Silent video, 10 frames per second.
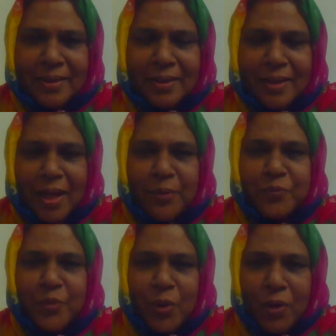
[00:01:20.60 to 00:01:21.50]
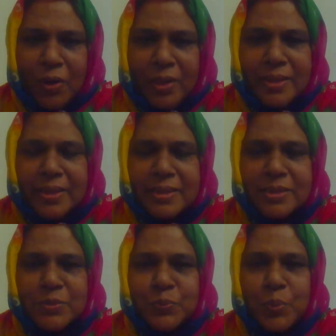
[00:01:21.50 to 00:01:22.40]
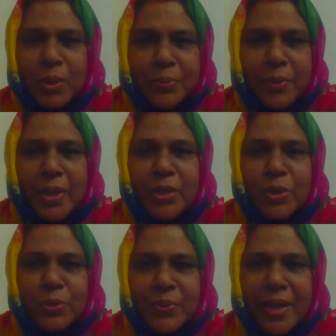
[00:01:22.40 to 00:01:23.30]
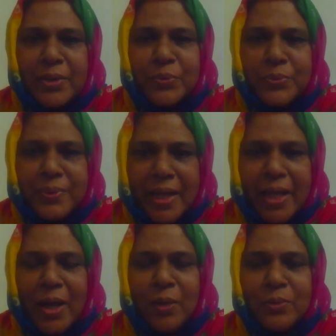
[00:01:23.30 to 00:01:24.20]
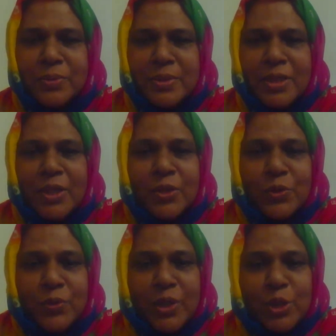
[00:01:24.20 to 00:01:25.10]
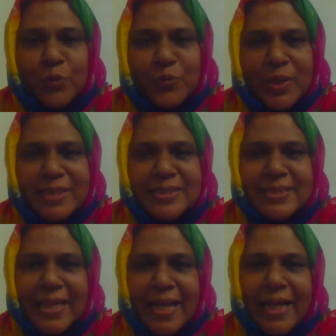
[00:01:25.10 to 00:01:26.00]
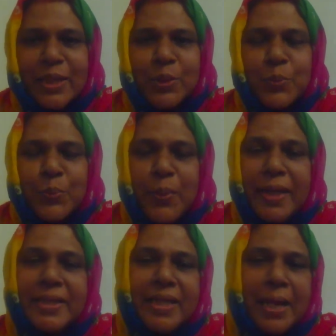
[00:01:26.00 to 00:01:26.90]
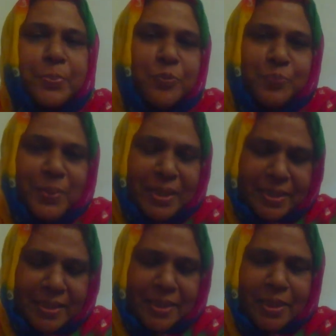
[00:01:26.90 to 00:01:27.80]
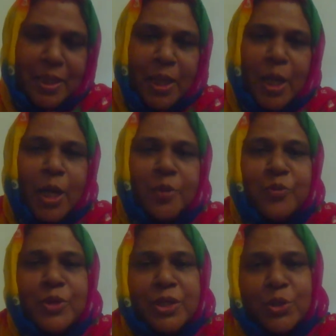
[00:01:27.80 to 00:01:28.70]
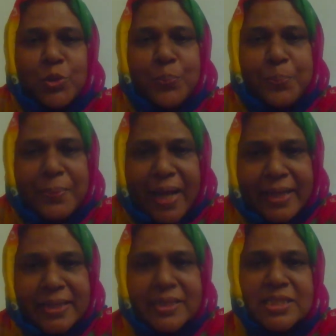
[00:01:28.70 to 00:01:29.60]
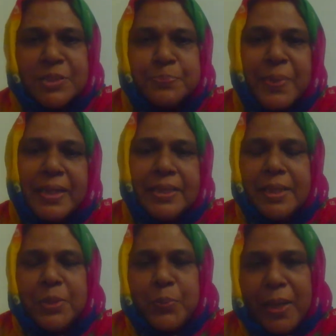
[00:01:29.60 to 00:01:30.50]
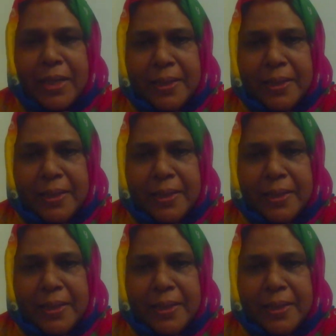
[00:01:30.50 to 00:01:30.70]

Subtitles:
Now, for all this, whatever you're trying to try out, you need to first select one type of painting if you need to practice painting well.